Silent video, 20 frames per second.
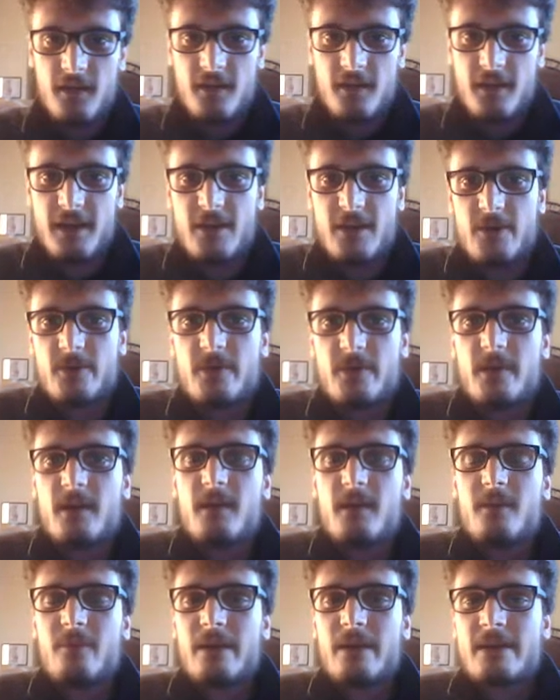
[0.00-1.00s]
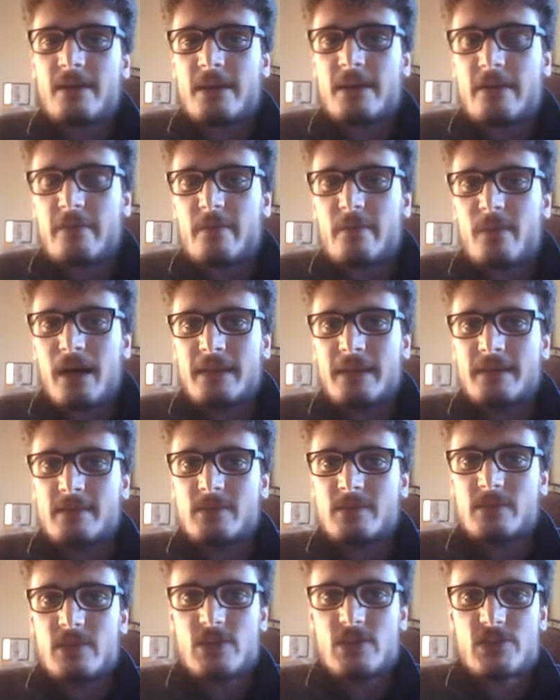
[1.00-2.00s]
Hello, welcome everybody to
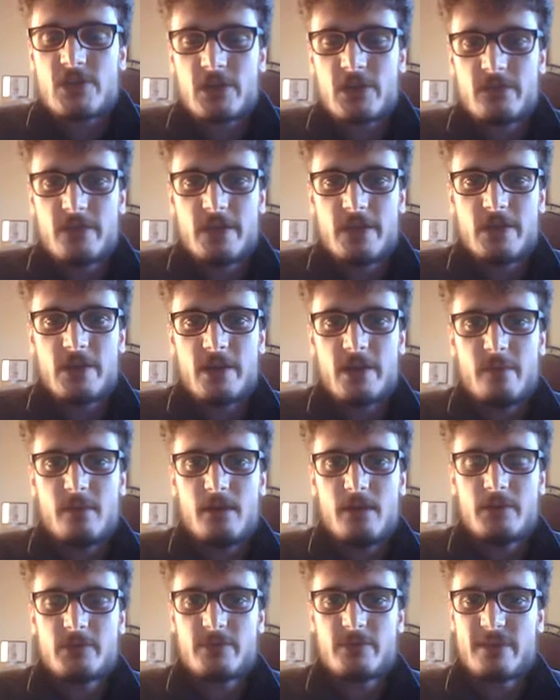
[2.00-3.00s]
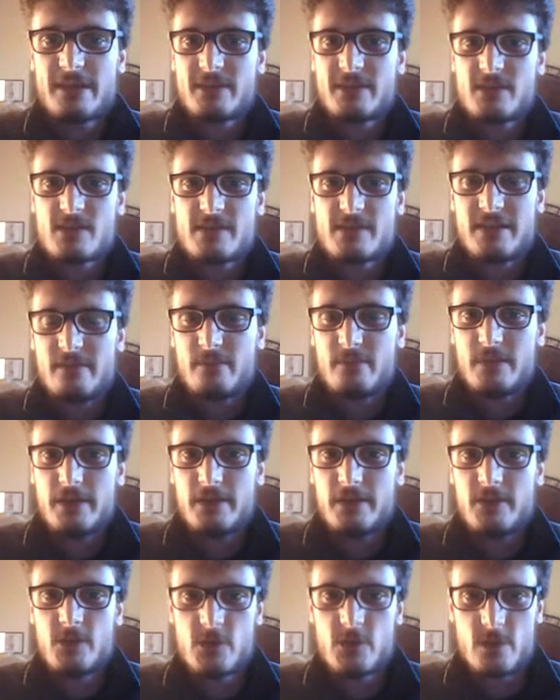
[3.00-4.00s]
this short video about random sampling
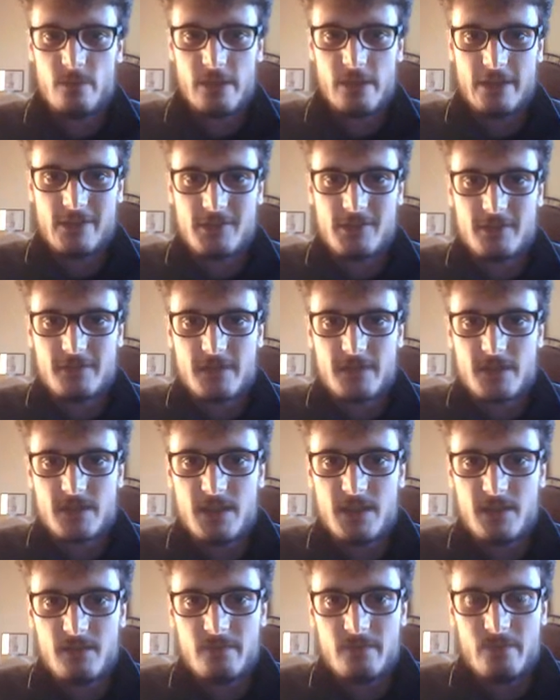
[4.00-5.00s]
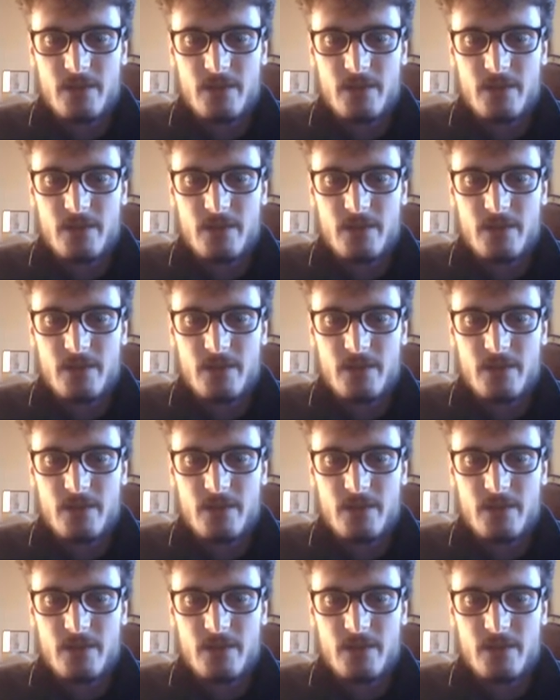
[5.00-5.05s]
using Microsoft Excel.